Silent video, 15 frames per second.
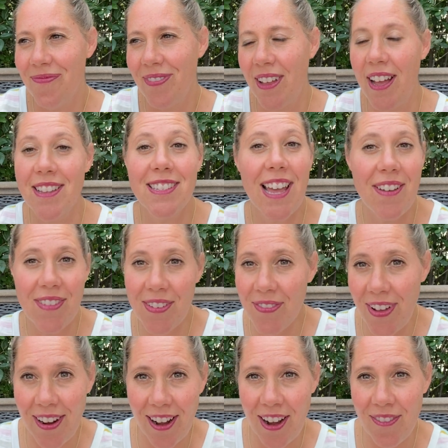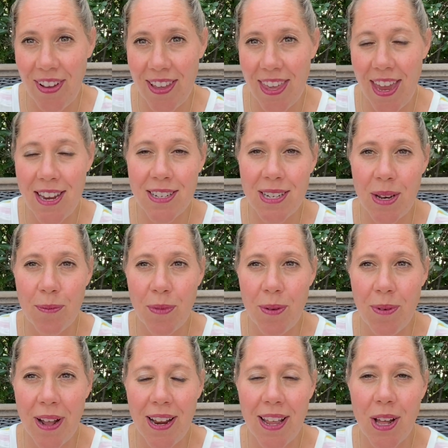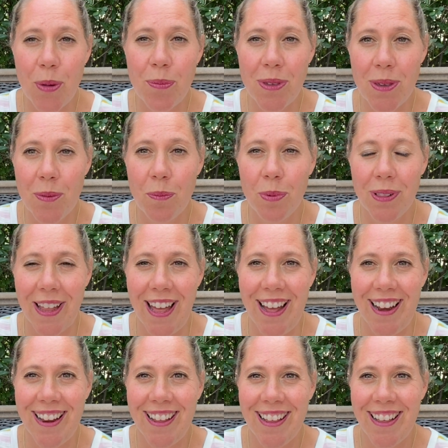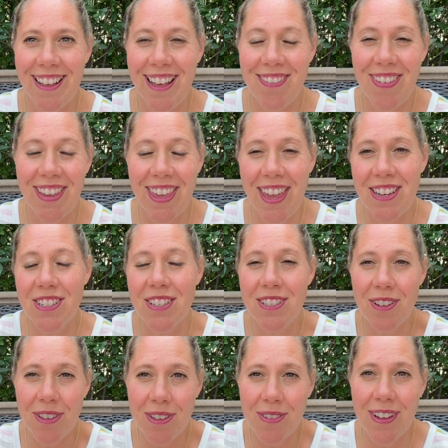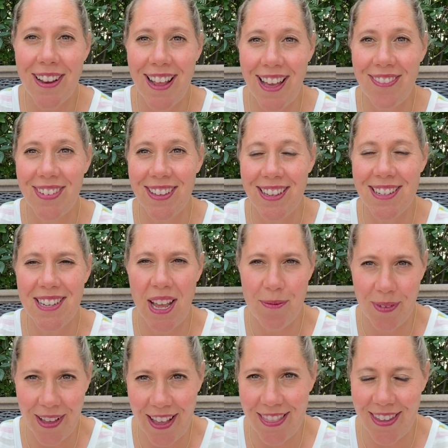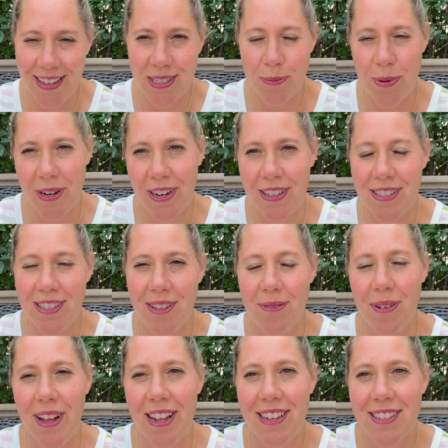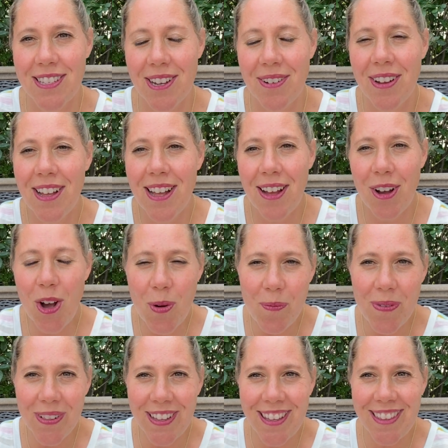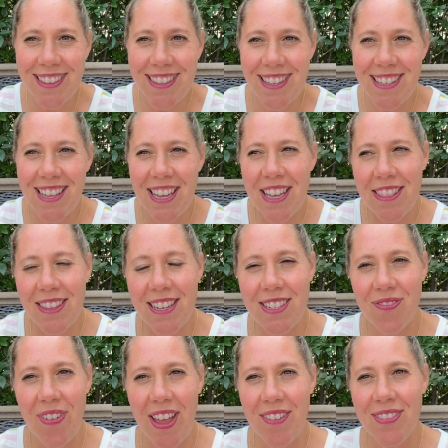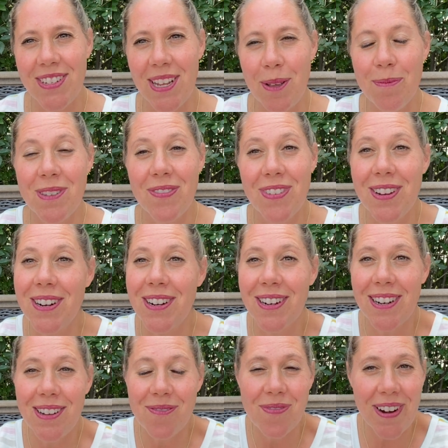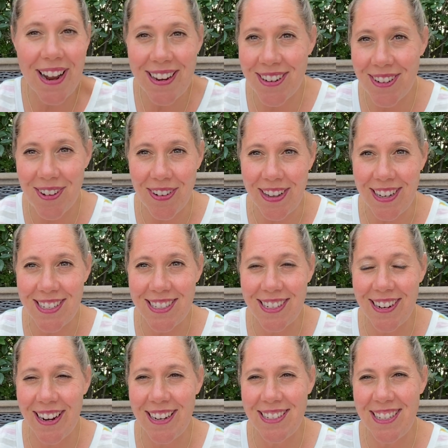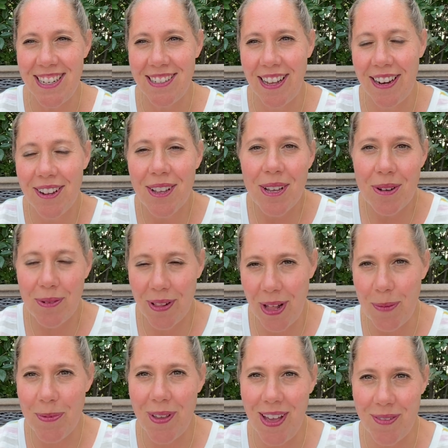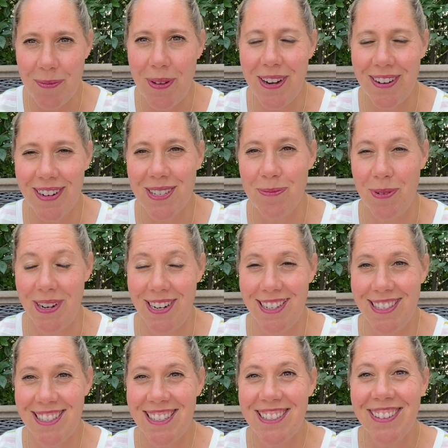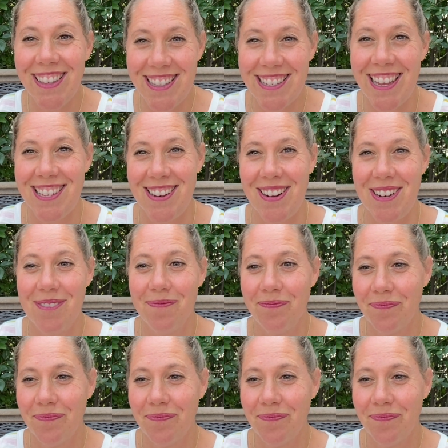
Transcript: us having fun on our vacation. We want to help you plan a vacation so you can have a good time and get the experience you want. So hopefully that these, these five tips, if you're brand new going to Grand Teton, will help you have a better experience. So let's get started.